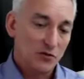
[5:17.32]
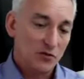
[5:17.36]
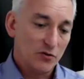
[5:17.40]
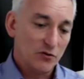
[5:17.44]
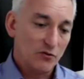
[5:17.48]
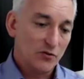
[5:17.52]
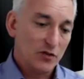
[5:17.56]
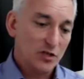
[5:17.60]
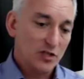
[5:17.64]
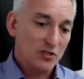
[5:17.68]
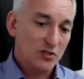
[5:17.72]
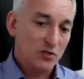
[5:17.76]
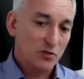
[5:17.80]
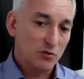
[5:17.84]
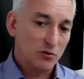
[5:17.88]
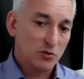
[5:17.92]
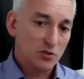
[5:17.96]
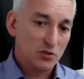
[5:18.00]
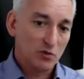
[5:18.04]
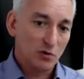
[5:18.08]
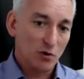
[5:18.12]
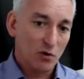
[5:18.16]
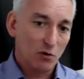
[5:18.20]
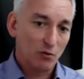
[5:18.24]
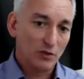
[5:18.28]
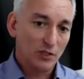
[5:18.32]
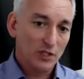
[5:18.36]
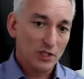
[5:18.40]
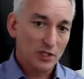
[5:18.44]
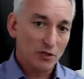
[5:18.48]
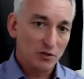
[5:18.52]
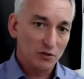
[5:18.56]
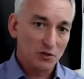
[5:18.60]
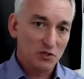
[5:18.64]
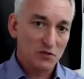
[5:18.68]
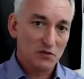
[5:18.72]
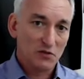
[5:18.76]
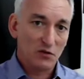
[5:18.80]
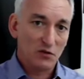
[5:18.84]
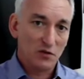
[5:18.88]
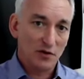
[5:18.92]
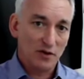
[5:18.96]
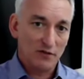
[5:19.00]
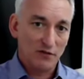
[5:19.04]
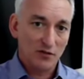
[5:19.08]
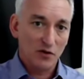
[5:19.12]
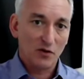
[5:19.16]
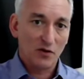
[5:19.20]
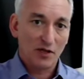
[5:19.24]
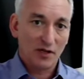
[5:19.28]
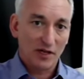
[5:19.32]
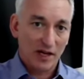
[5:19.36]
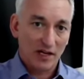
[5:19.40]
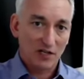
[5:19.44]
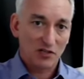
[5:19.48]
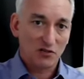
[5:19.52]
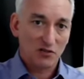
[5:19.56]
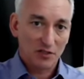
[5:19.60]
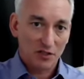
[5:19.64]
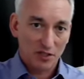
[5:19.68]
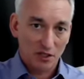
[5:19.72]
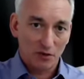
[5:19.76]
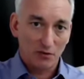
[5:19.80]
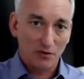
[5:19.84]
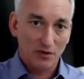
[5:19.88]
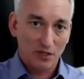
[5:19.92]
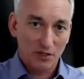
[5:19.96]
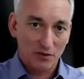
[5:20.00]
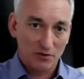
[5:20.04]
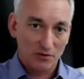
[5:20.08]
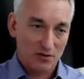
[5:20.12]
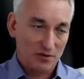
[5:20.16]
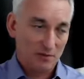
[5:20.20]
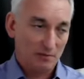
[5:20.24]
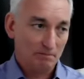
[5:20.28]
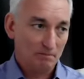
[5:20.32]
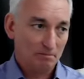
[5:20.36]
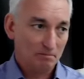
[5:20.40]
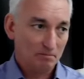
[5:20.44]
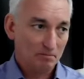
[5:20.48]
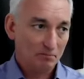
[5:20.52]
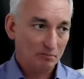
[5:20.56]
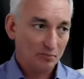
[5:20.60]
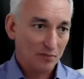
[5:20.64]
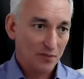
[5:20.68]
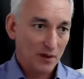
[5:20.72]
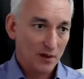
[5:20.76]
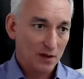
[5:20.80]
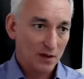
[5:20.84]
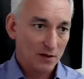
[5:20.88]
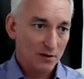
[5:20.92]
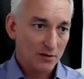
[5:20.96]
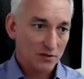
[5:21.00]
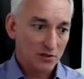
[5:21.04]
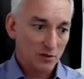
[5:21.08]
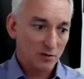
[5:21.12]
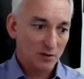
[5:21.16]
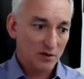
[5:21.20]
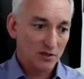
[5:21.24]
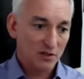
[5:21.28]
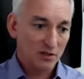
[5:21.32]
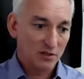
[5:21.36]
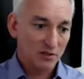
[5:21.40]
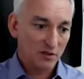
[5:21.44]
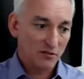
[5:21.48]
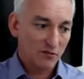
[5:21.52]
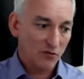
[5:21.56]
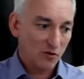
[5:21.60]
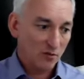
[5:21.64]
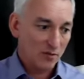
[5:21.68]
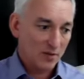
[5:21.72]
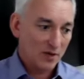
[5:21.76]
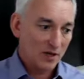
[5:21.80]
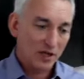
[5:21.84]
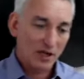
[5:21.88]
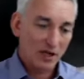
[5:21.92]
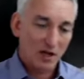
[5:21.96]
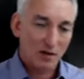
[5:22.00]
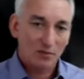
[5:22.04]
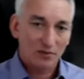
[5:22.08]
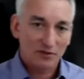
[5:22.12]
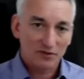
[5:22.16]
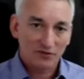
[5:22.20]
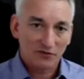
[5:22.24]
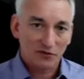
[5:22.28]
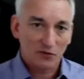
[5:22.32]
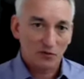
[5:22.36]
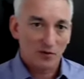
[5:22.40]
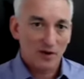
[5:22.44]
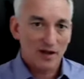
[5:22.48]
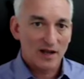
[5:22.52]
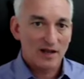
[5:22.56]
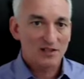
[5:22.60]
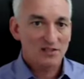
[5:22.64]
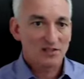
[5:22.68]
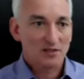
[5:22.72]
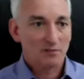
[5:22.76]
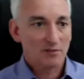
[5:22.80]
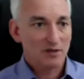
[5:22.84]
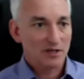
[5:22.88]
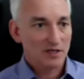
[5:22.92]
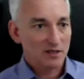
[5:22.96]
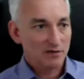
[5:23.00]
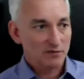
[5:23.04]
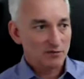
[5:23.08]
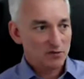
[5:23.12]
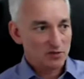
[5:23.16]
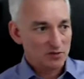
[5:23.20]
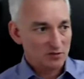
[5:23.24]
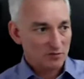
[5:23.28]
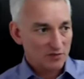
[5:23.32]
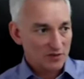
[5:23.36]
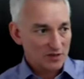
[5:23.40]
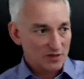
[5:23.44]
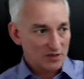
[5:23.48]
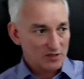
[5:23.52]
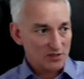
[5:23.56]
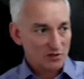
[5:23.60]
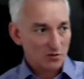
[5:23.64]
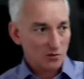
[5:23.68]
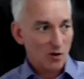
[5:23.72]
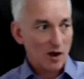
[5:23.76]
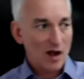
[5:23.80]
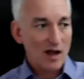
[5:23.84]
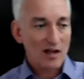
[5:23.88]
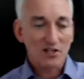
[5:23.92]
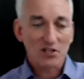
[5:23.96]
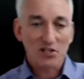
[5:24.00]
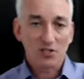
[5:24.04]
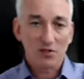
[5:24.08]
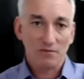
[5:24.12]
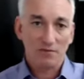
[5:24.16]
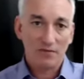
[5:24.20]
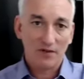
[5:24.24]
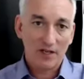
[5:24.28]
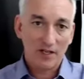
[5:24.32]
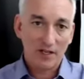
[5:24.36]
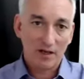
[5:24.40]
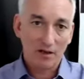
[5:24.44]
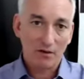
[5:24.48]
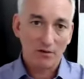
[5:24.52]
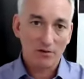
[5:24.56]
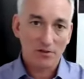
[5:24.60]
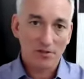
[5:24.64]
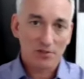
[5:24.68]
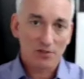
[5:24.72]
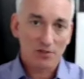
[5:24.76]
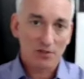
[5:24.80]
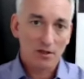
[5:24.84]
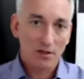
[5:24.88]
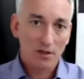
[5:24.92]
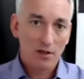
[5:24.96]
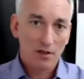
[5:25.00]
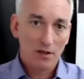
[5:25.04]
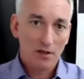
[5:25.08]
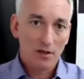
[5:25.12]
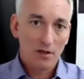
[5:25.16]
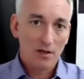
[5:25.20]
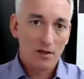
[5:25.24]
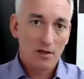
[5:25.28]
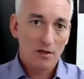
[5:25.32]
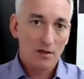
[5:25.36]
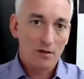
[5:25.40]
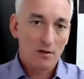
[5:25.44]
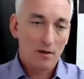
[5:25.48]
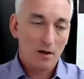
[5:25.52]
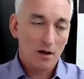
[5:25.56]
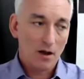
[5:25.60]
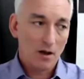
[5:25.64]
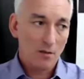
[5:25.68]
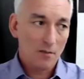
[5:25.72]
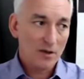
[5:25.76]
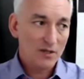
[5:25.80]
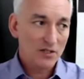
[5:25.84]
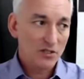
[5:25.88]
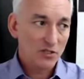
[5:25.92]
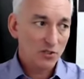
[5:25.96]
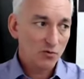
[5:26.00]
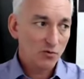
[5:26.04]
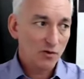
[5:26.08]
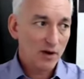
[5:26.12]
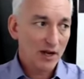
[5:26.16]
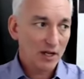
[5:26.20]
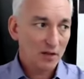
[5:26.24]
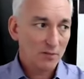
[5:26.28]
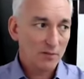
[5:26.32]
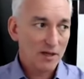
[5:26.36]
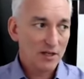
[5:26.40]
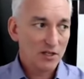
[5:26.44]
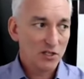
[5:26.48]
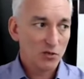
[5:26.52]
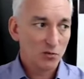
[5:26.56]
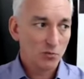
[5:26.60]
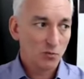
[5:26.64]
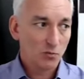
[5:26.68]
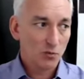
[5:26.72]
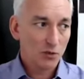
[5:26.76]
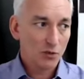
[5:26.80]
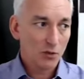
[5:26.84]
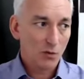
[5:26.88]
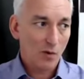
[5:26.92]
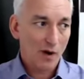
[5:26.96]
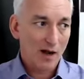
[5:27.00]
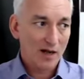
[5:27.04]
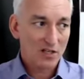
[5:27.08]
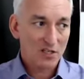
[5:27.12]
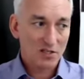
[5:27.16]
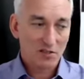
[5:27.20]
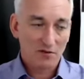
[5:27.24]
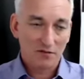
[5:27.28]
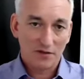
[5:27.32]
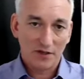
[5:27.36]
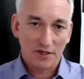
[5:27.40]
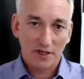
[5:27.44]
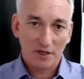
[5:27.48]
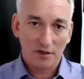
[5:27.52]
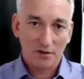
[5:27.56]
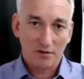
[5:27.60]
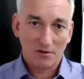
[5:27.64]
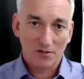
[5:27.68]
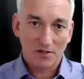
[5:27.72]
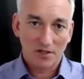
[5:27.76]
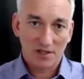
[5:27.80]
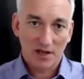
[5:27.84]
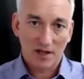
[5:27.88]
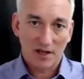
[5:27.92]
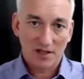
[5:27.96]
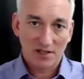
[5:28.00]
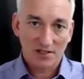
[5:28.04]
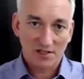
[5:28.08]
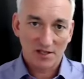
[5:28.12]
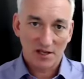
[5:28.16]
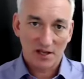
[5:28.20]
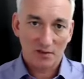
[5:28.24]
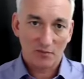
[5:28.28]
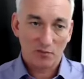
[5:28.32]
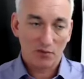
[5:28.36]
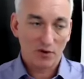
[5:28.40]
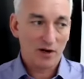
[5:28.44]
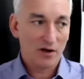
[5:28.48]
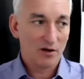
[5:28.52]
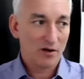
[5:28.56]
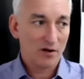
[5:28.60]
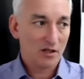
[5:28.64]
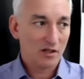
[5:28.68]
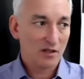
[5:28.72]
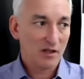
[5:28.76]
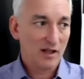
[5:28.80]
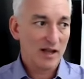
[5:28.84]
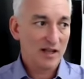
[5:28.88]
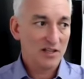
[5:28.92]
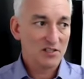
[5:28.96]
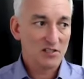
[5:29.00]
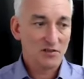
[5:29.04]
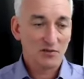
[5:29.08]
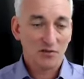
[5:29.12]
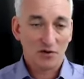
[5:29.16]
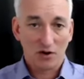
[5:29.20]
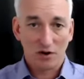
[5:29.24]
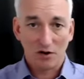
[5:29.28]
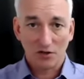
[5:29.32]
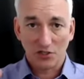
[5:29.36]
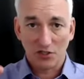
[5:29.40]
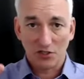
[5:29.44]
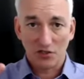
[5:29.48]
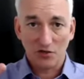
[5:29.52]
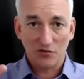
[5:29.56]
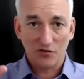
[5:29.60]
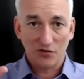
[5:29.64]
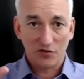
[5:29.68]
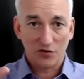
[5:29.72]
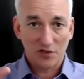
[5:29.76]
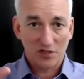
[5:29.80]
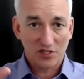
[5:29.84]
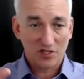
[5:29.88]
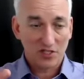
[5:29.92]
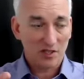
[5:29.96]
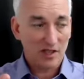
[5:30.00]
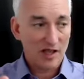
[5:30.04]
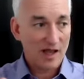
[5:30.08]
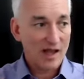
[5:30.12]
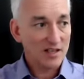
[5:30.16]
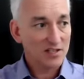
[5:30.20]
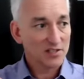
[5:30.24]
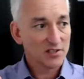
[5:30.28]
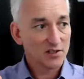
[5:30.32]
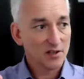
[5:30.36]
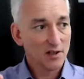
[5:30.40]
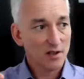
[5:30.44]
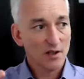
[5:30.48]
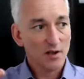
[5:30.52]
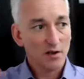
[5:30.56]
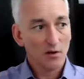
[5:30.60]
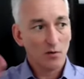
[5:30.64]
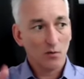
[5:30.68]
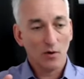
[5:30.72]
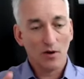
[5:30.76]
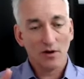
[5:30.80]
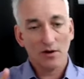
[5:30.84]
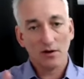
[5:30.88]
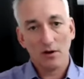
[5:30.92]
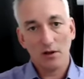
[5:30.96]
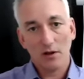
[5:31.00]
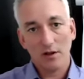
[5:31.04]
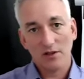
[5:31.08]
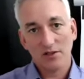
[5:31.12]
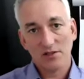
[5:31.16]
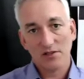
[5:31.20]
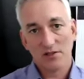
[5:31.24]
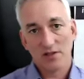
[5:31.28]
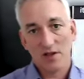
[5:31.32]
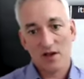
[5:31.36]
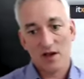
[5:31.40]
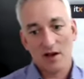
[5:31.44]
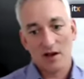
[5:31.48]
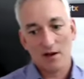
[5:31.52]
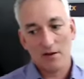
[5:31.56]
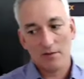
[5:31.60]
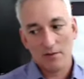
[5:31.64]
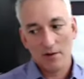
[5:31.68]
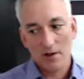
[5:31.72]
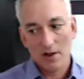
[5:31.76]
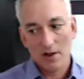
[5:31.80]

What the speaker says: these tools are only useful if you can actually go and use them. So I'm going to deliver them in a couple different ways. I'm going to give you some things to watch, some videos. I do recommend you watch the videos that I assign prior to class, and there are 2 for this class. One is a